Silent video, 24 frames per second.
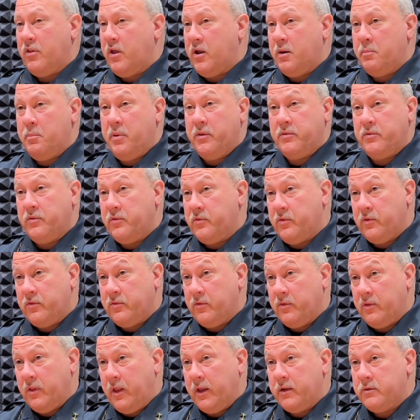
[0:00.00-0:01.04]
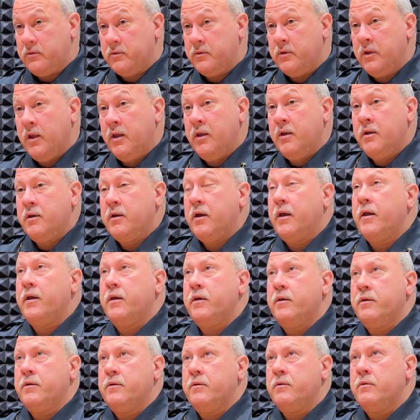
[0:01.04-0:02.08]
lot of businesses in Lakeland,
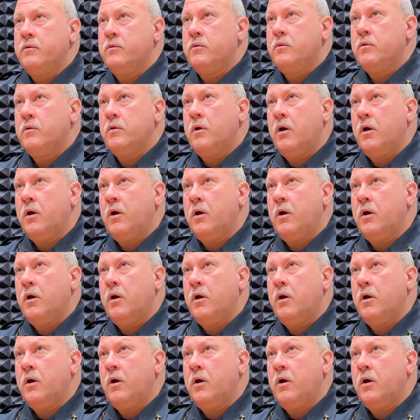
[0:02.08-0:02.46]
and